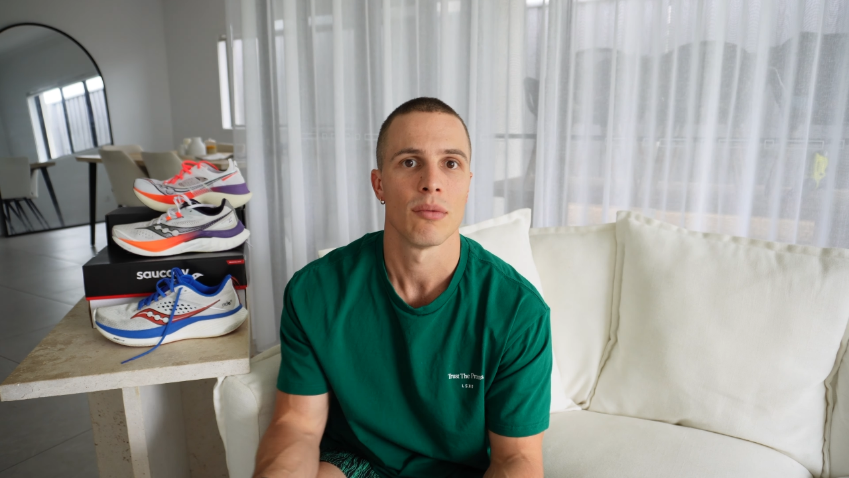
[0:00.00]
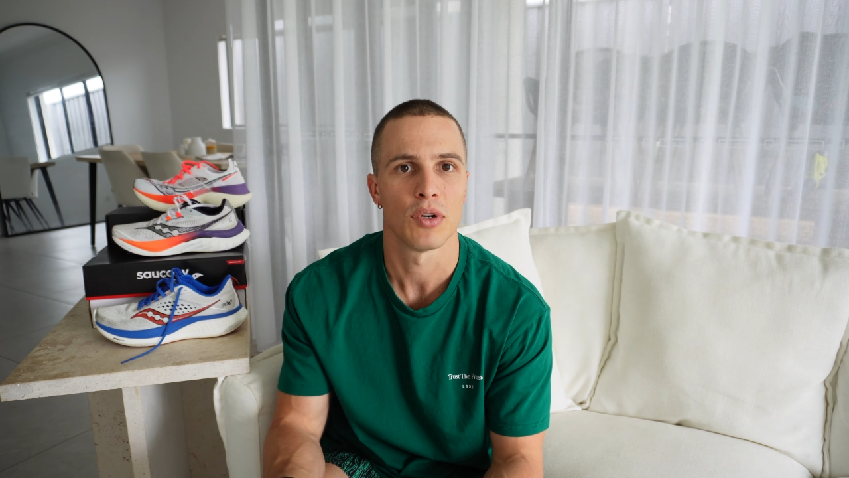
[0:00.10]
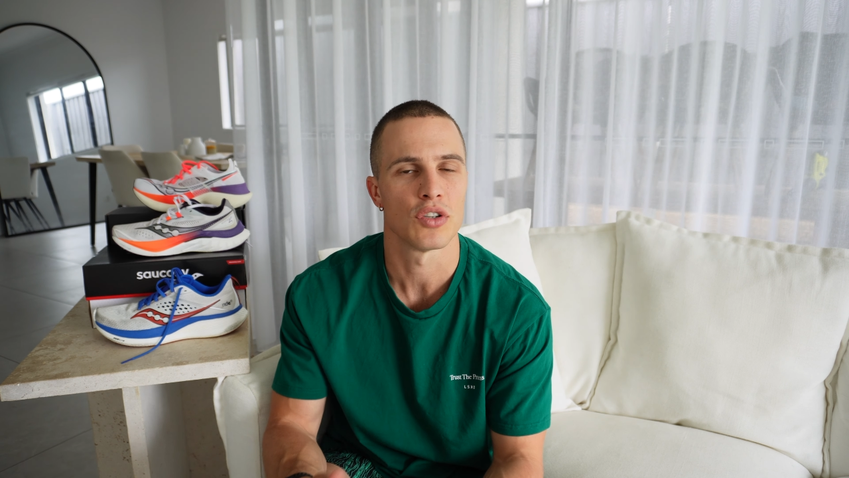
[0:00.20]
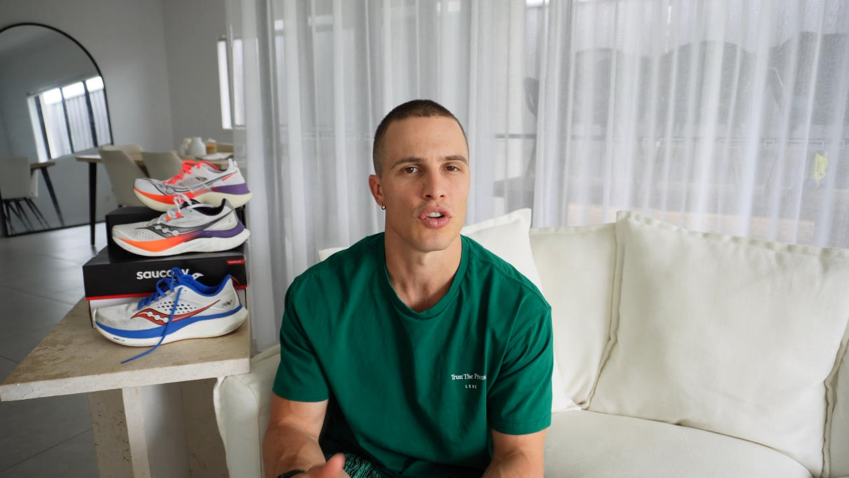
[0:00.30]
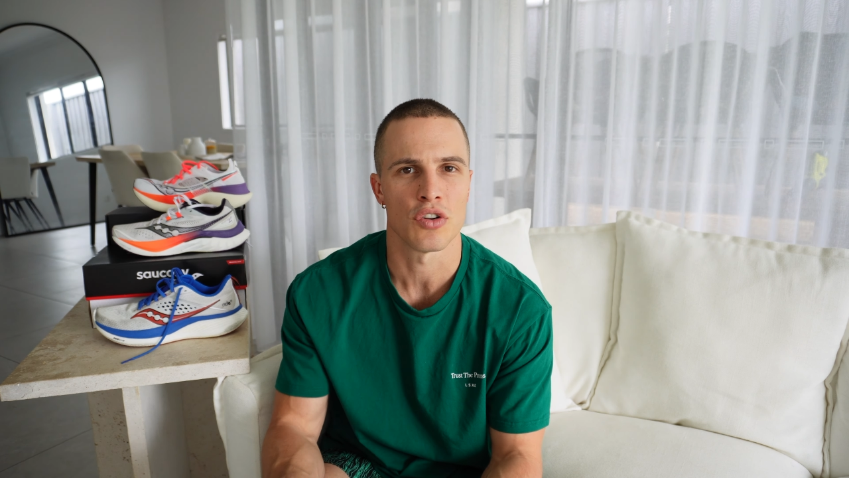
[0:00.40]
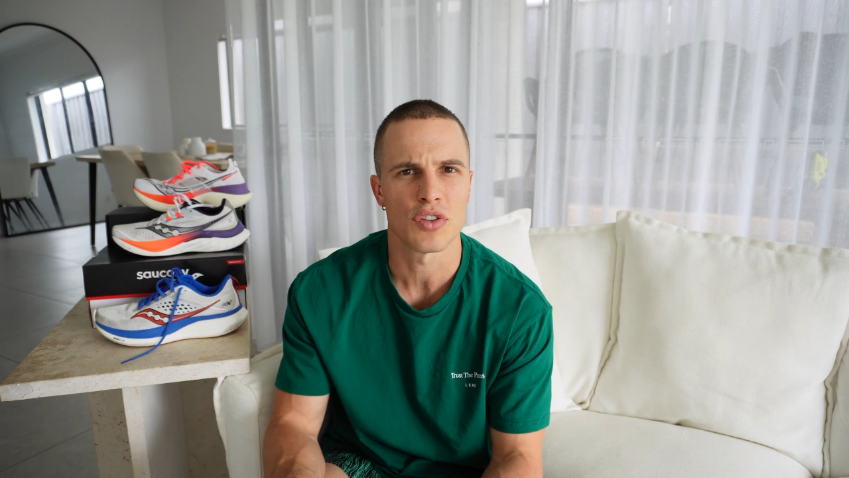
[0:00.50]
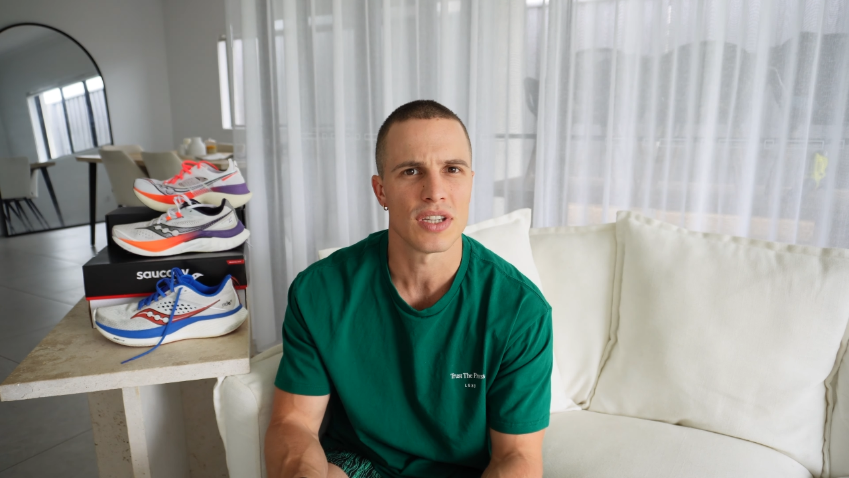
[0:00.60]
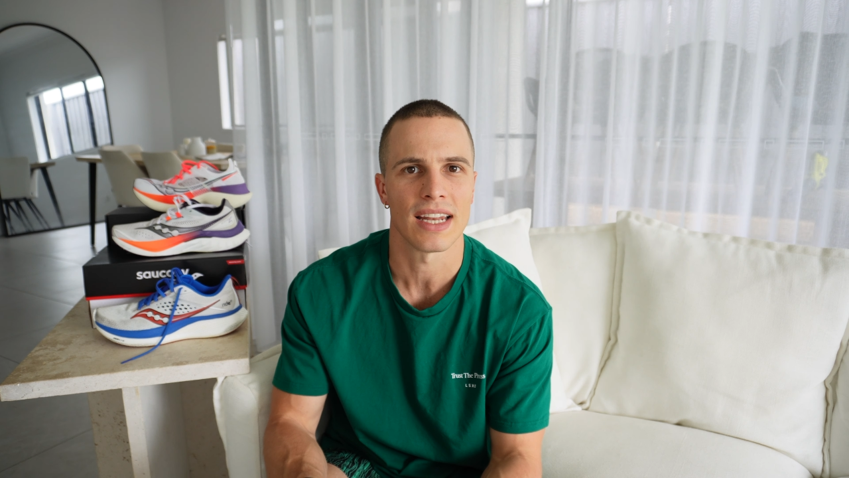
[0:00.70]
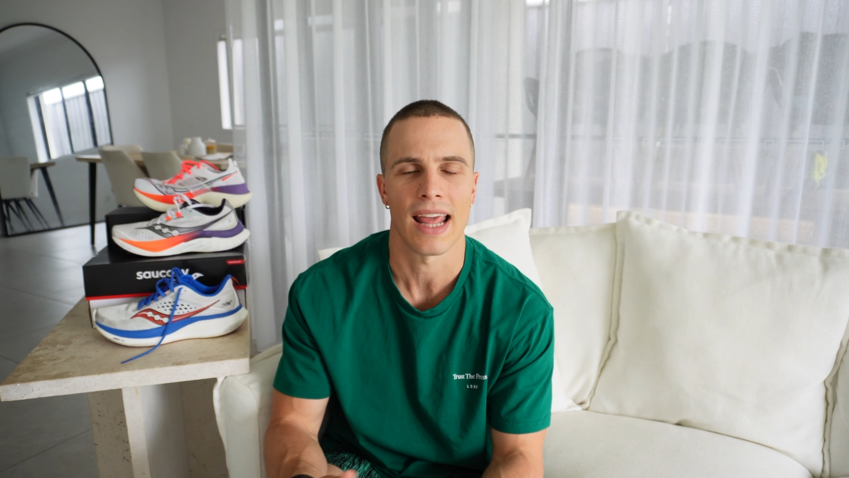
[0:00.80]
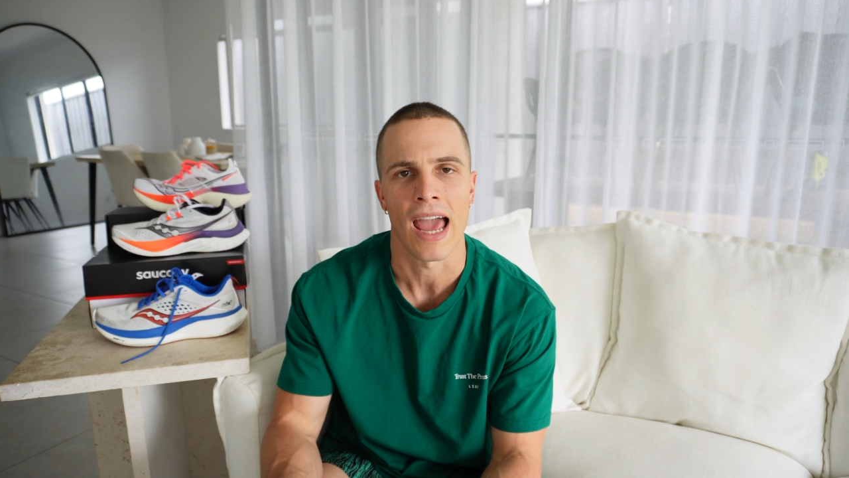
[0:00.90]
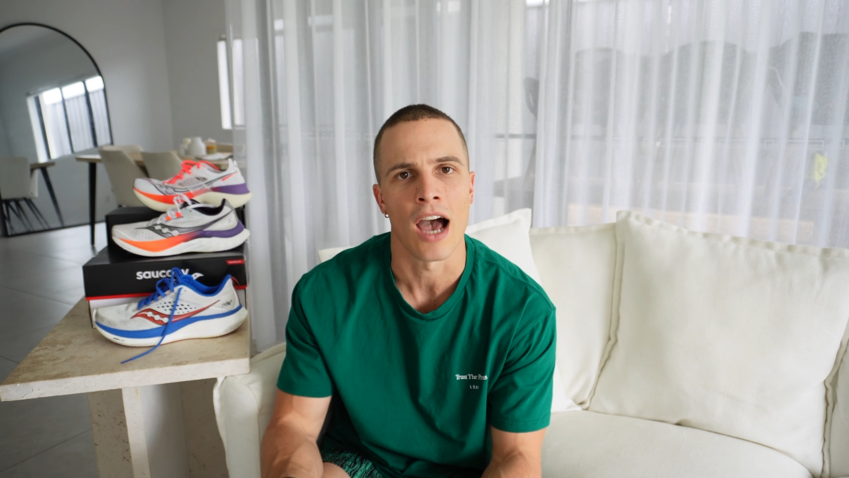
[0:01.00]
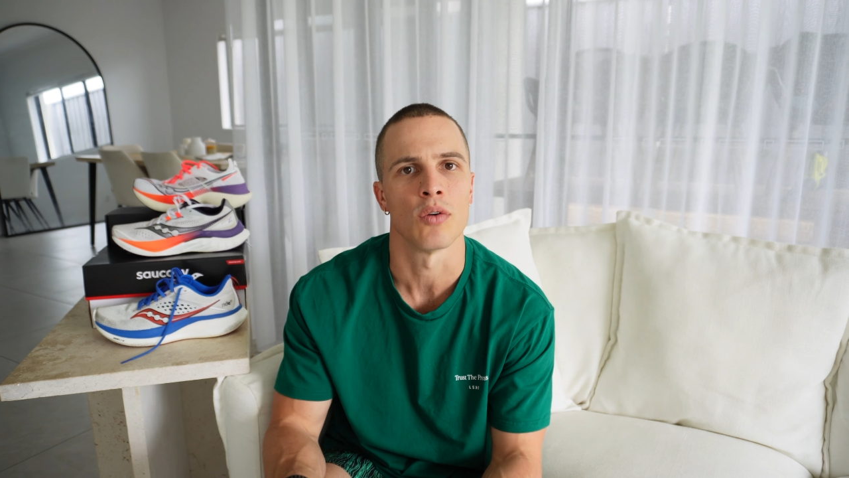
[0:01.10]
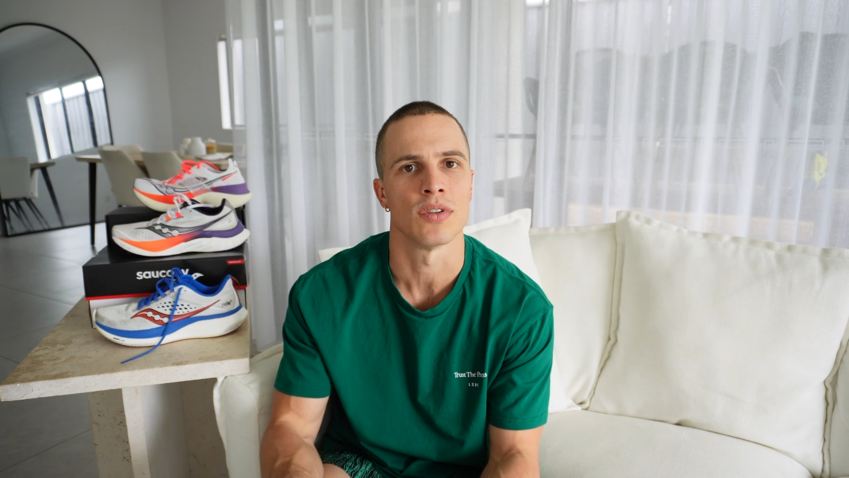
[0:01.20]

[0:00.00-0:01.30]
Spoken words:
because you're using it how it